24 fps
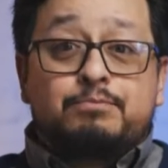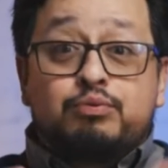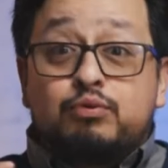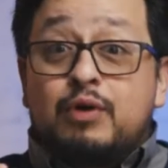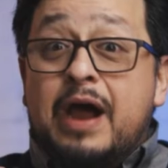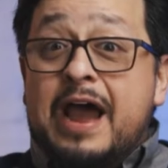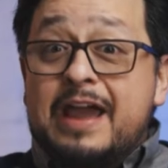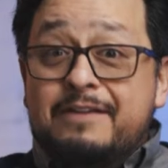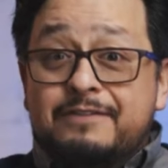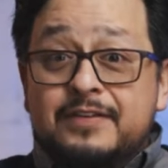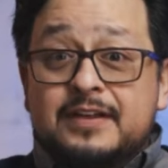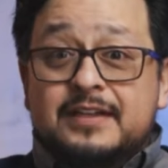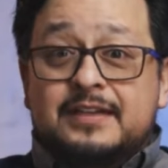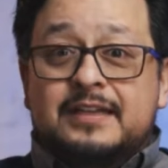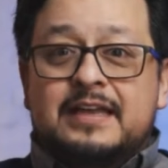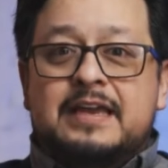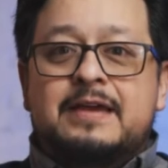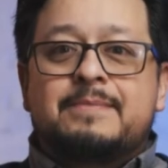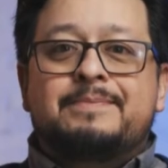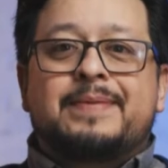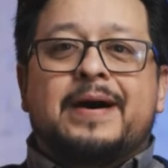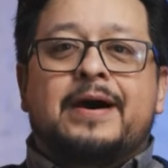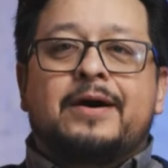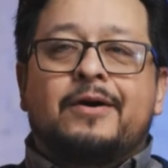privately
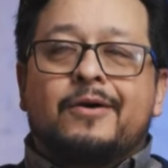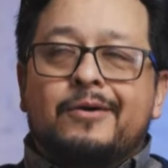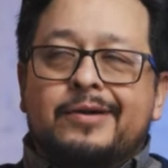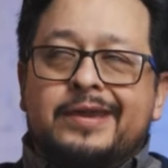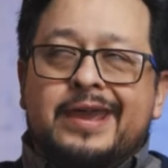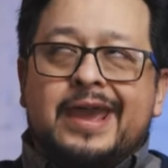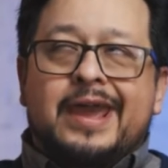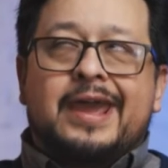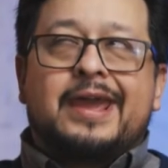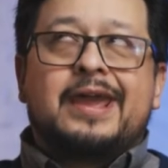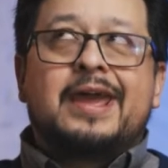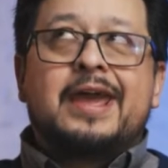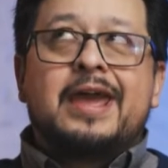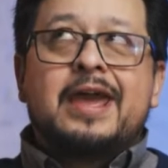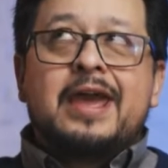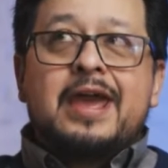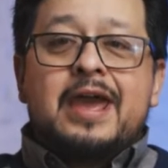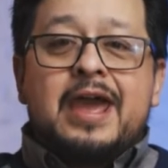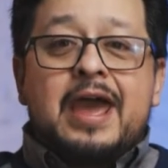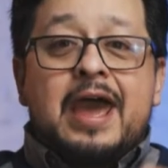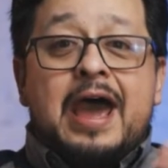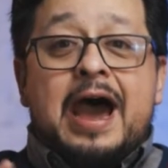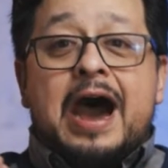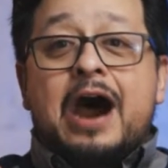about, okay,
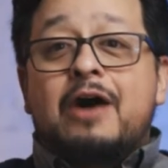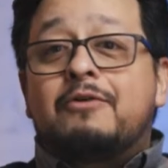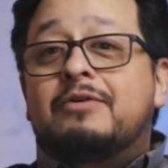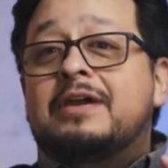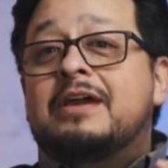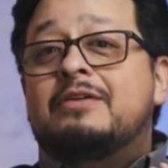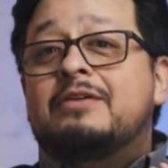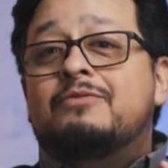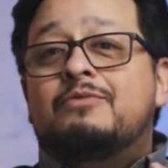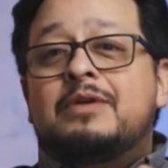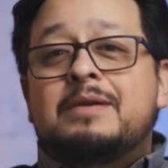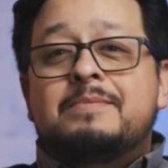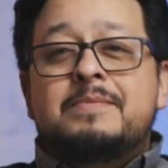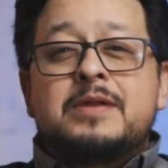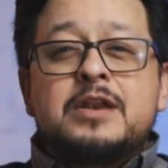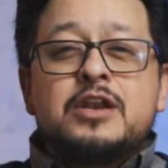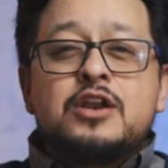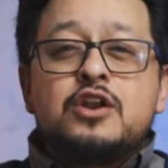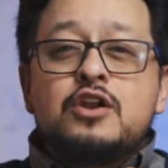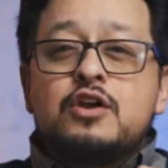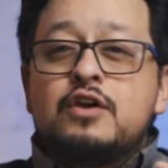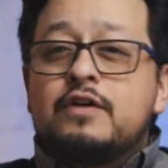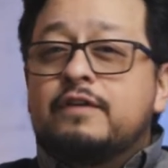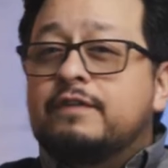how can we
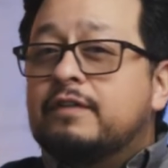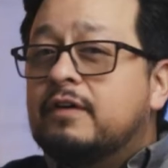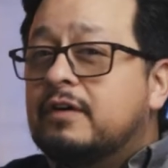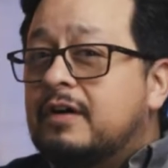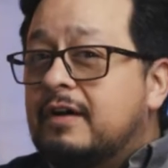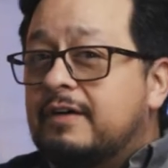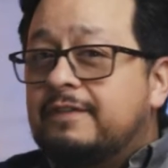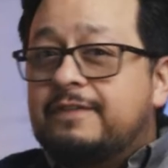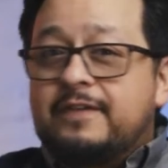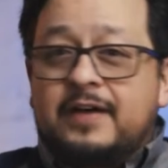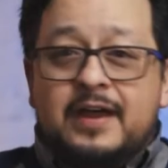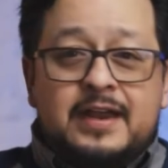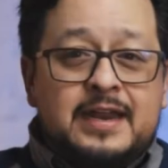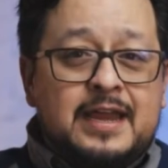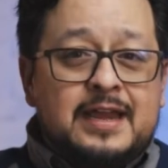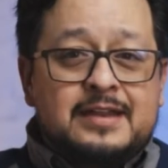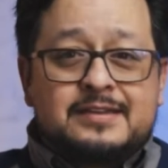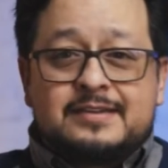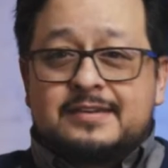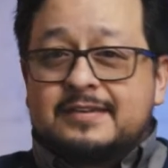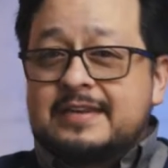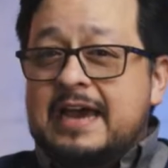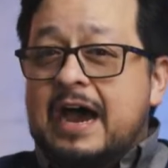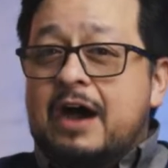maneuver our
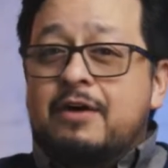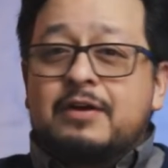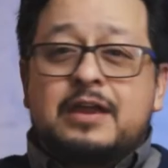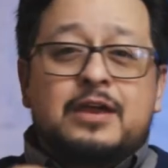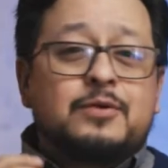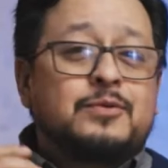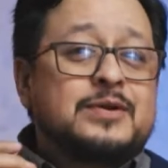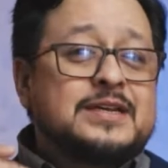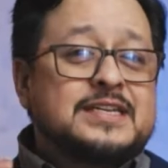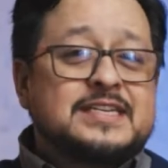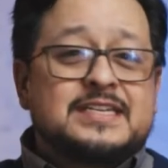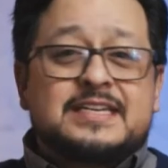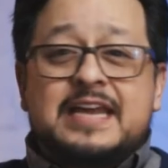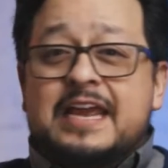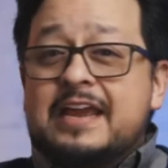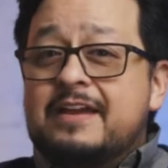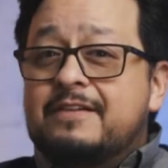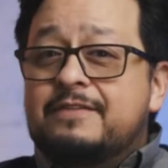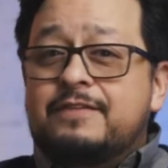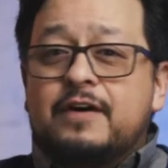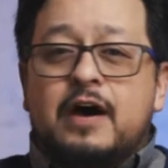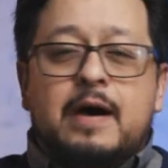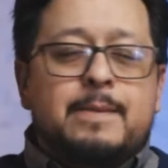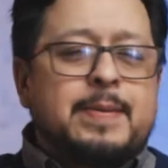finances? How can we
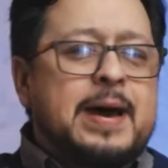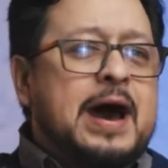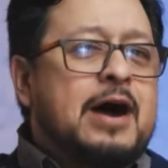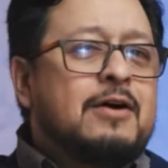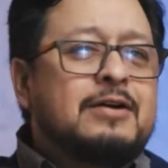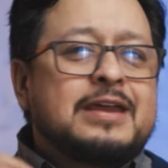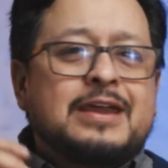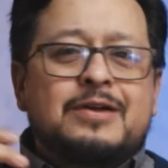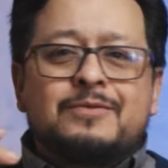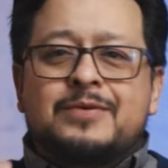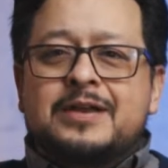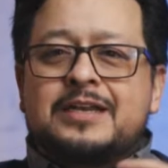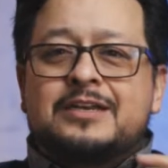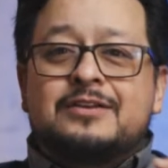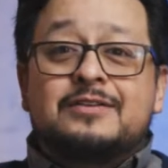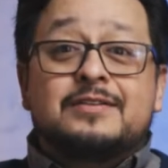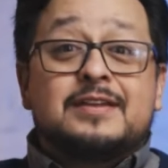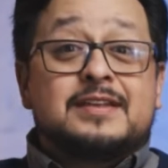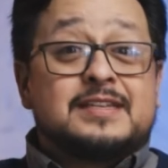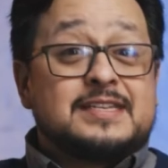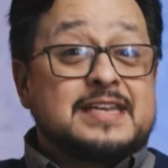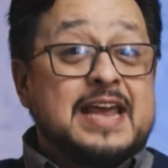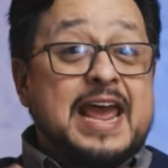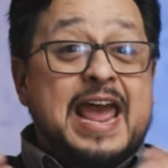save up? How can we do
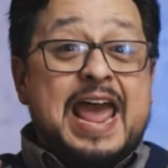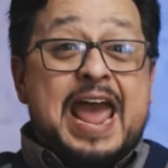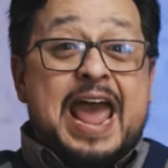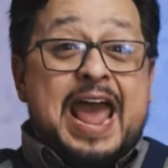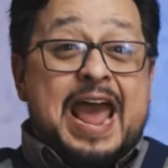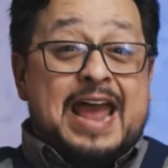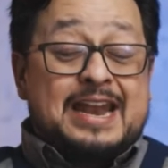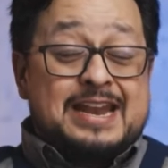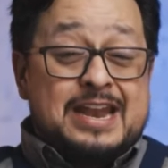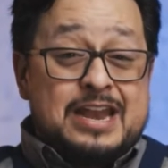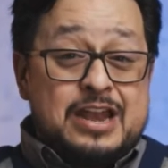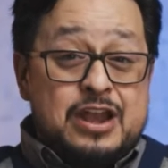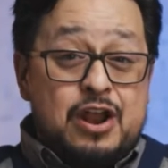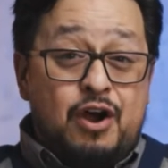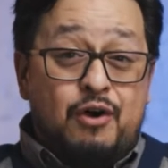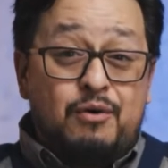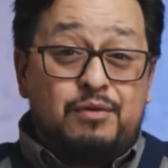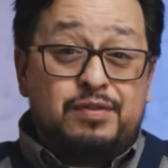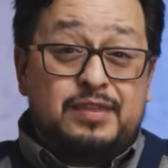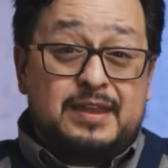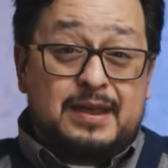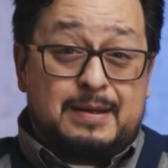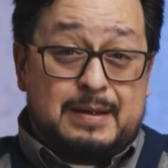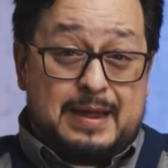this? And to know
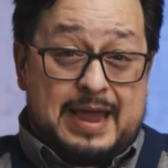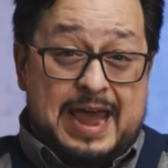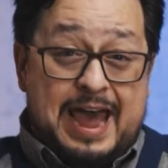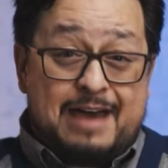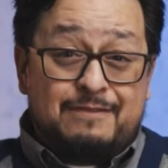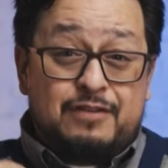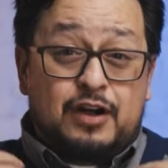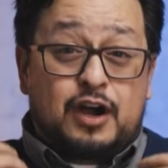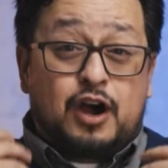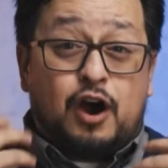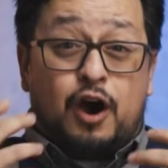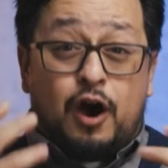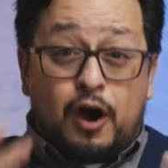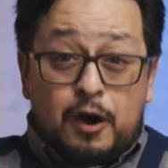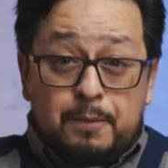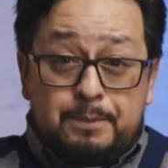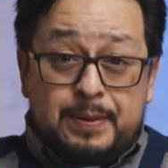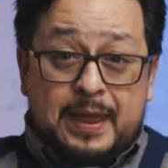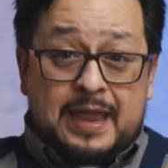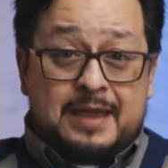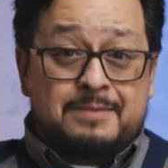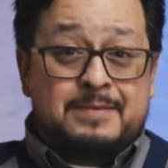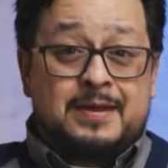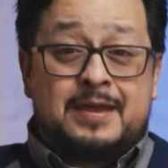that have a car
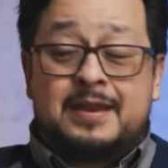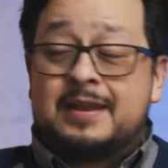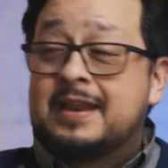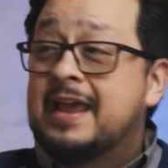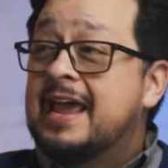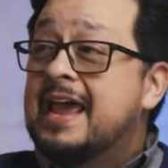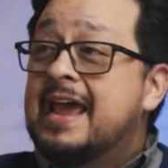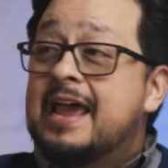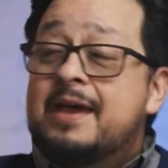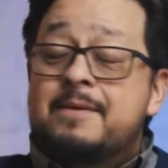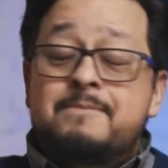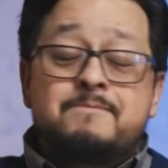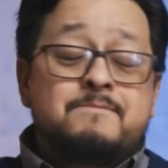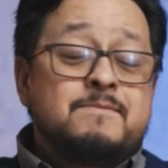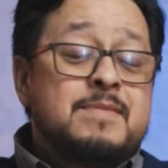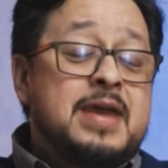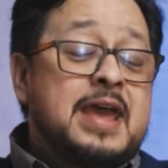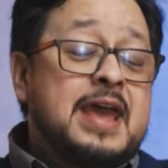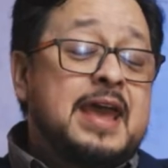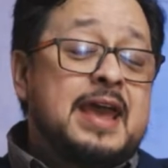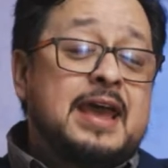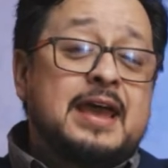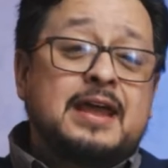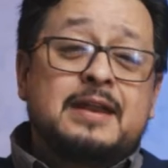payment
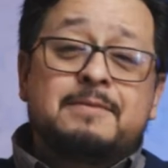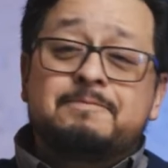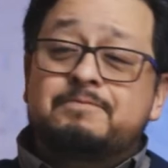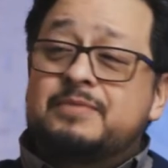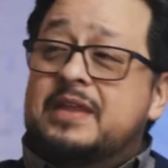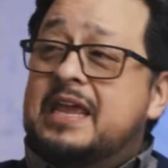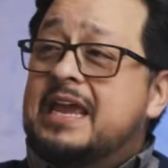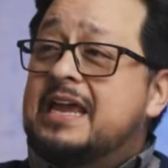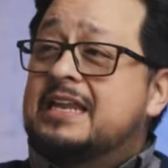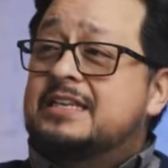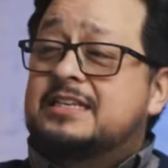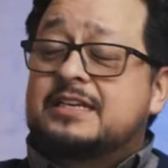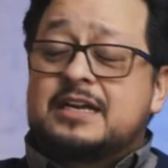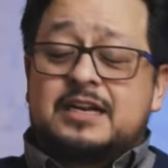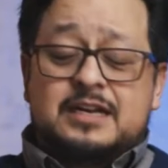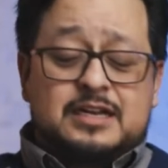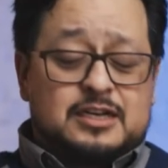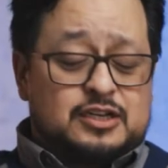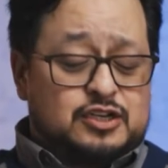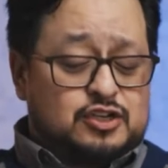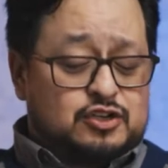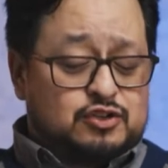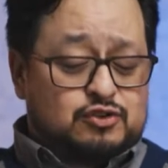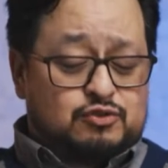man, it's going to
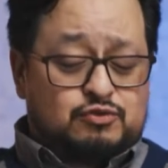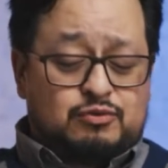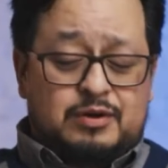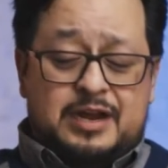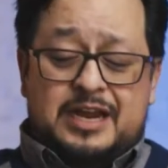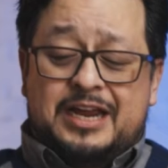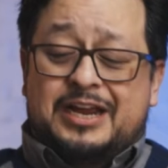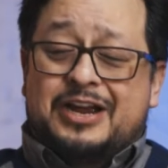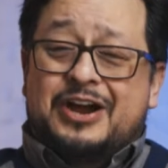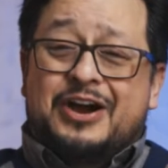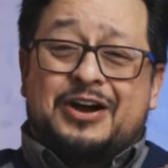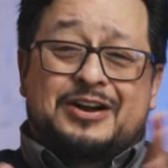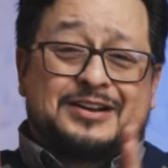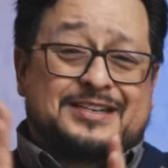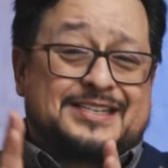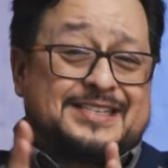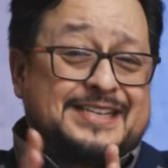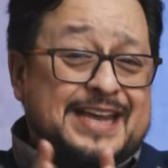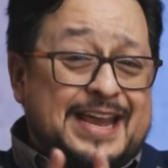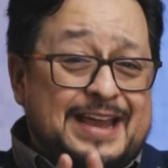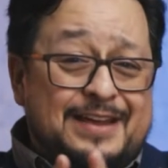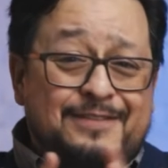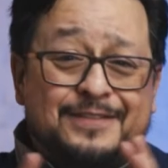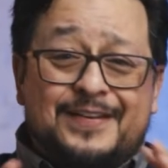shrink our
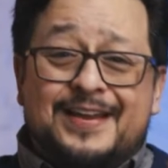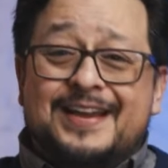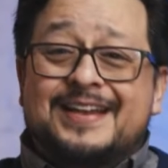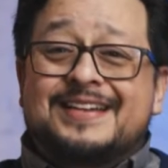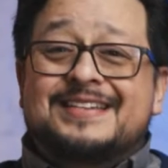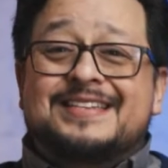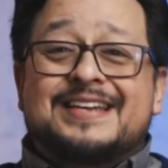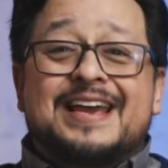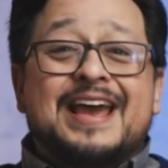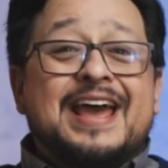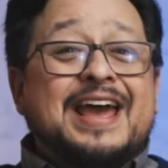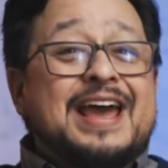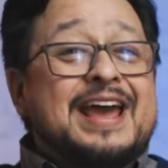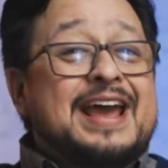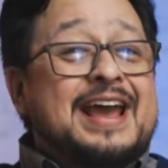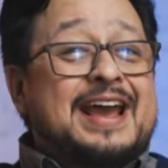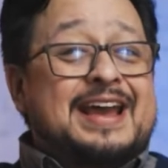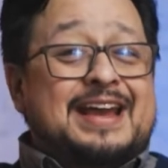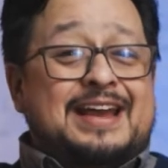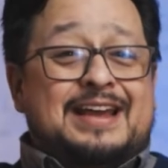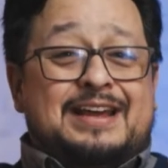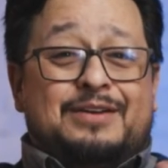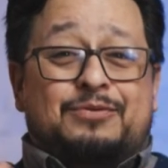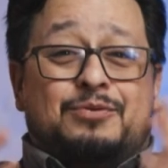savings. It,
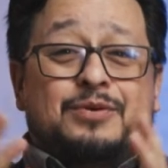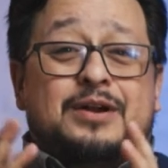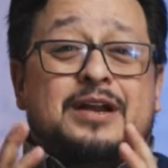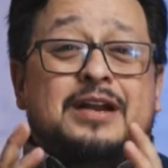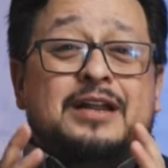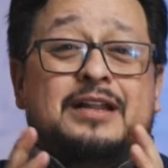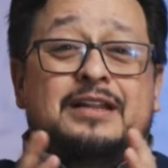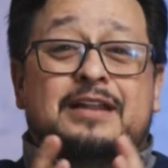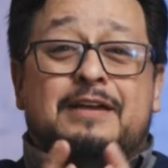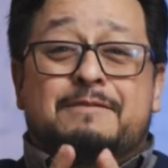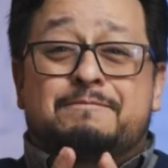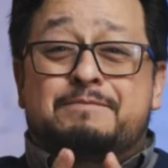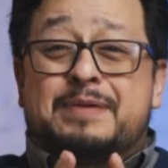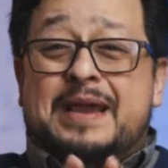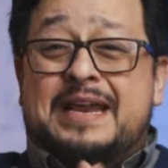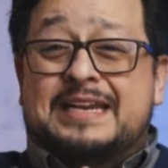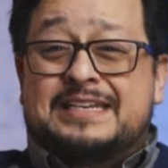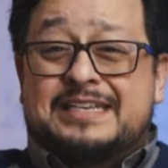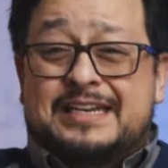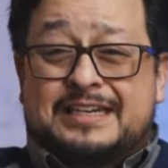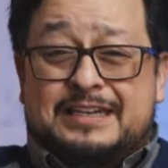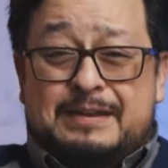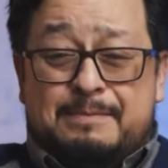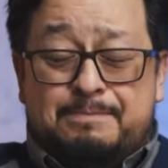it, we're going to live
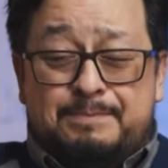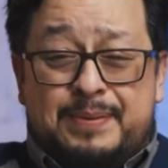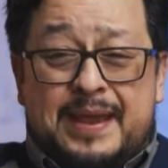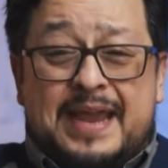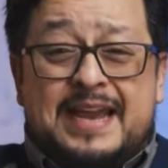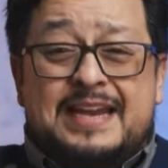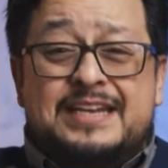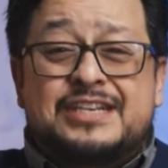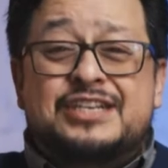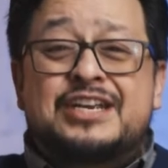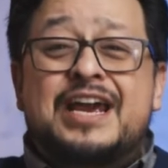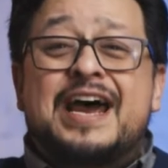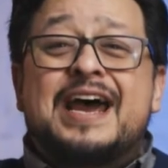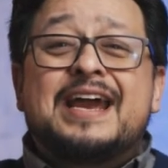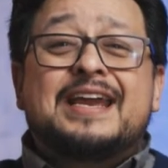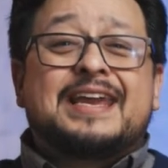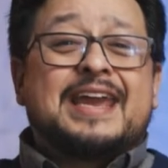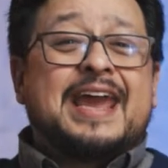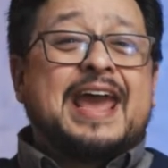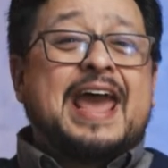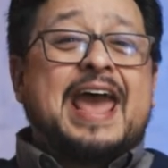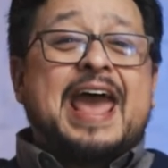paycheck to paycheck.